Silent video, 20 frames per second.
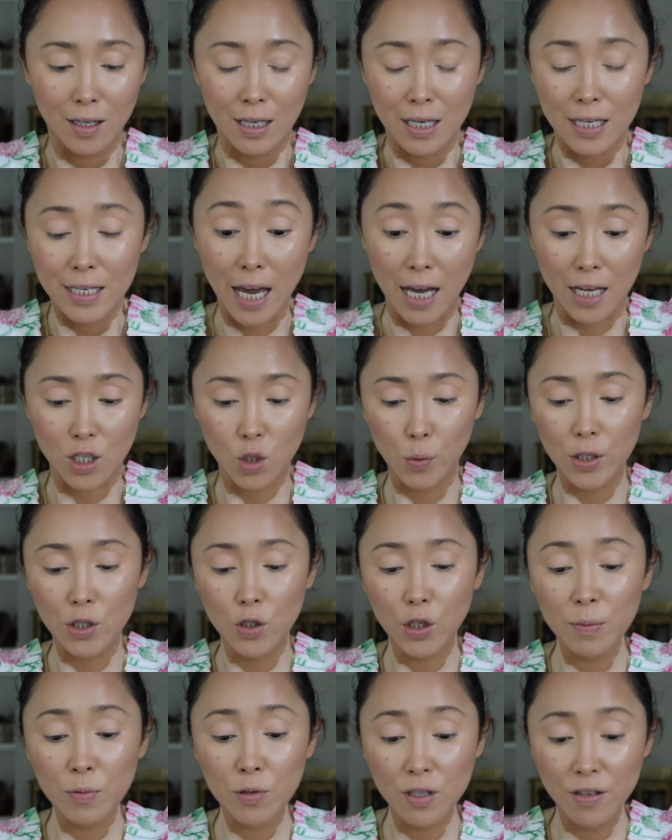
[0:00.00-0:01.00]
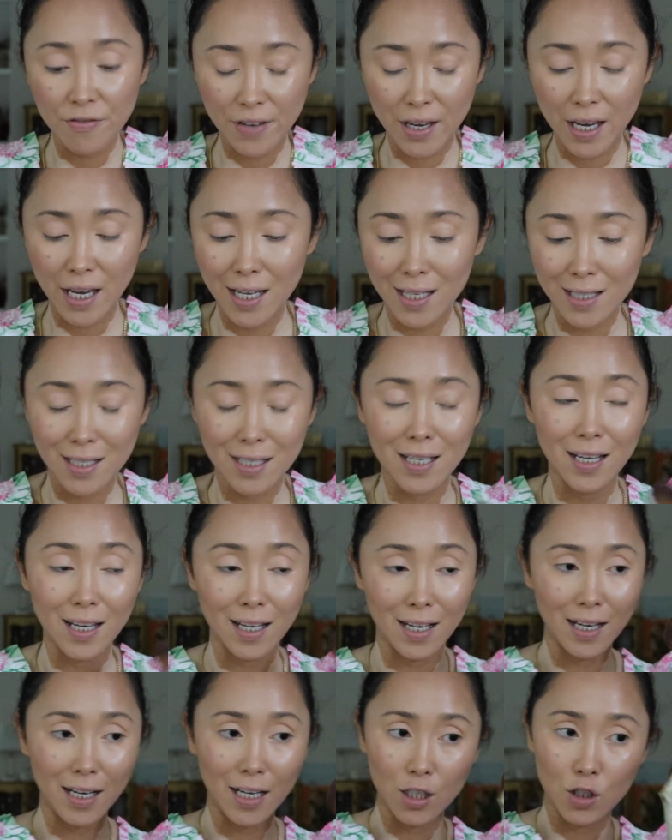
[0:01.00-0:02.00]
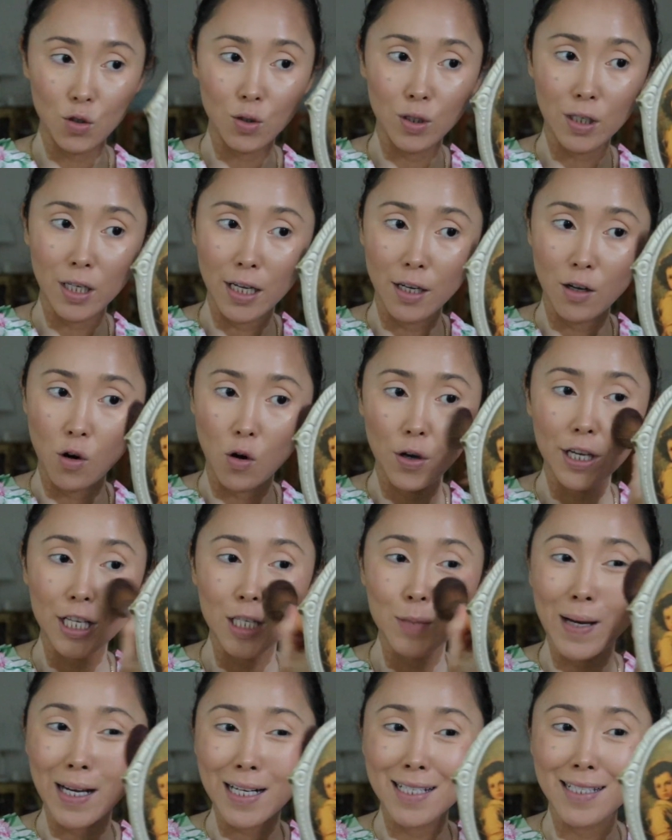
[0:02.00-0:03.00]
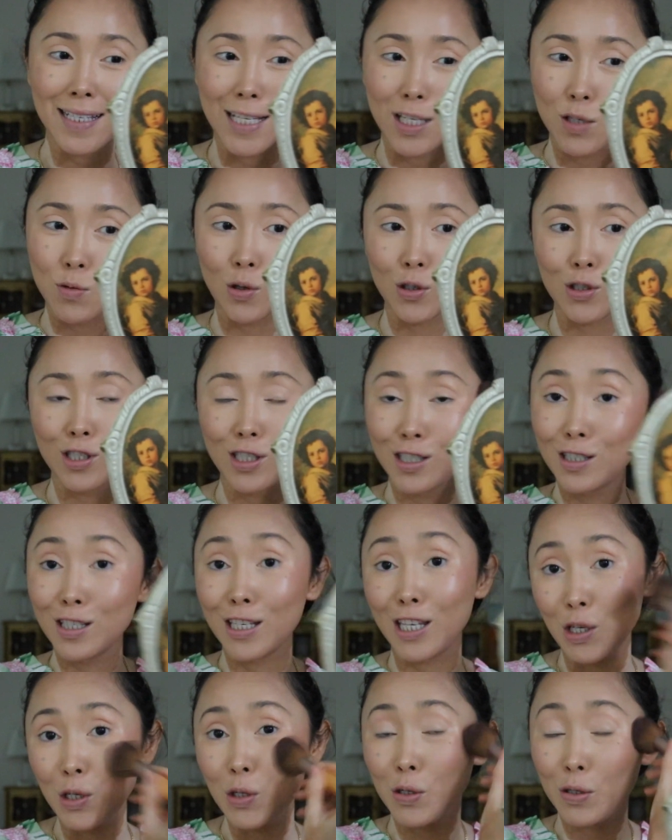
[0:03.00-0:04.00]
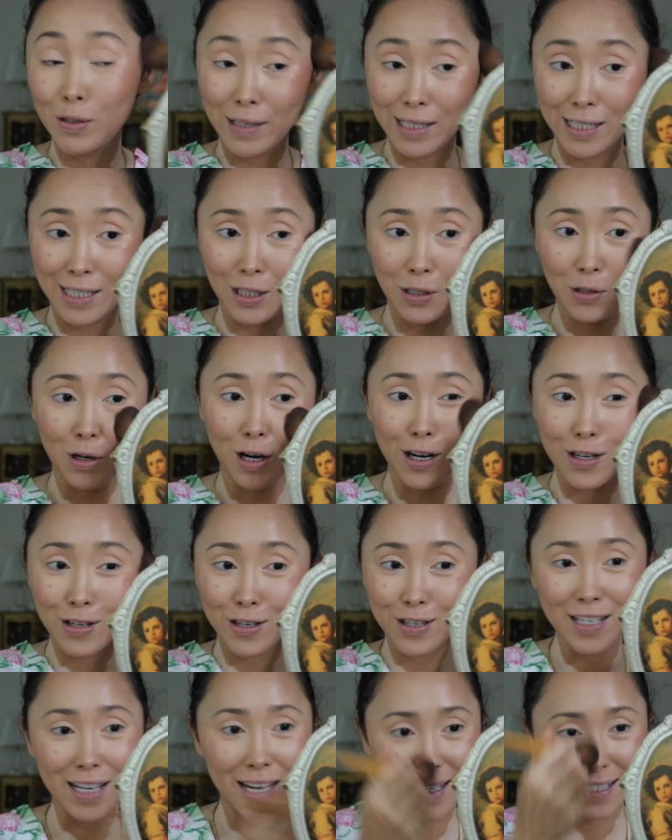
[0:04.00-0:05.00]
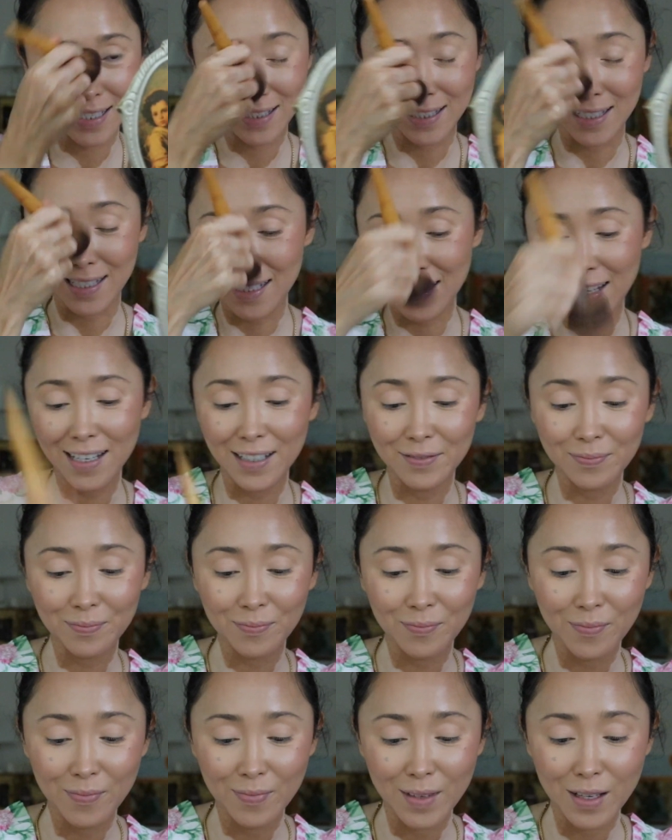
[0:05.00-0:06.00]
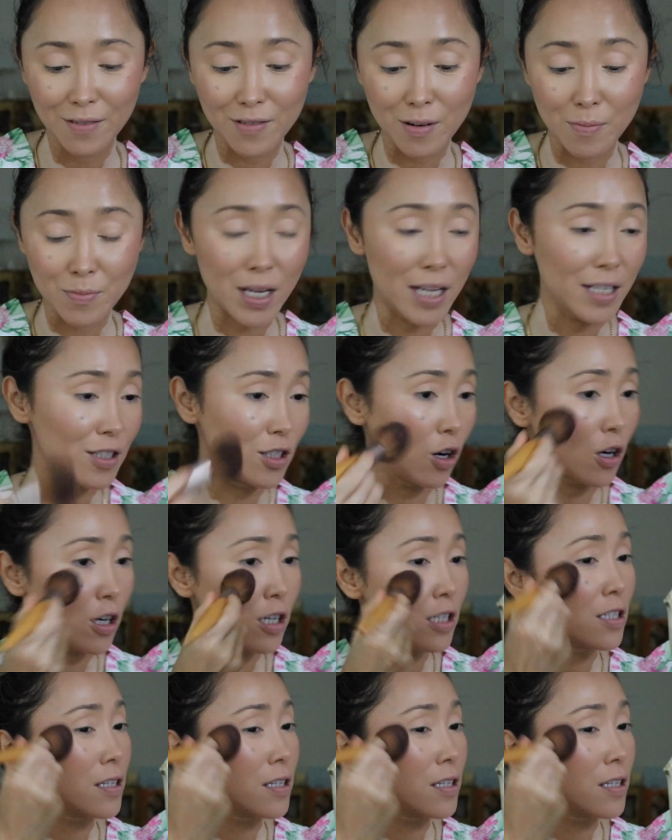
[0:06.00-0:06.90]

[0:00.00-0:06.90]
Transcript: yeah, so we took him to the vet to get all his vaccines while he was still under the anesthesia from that dart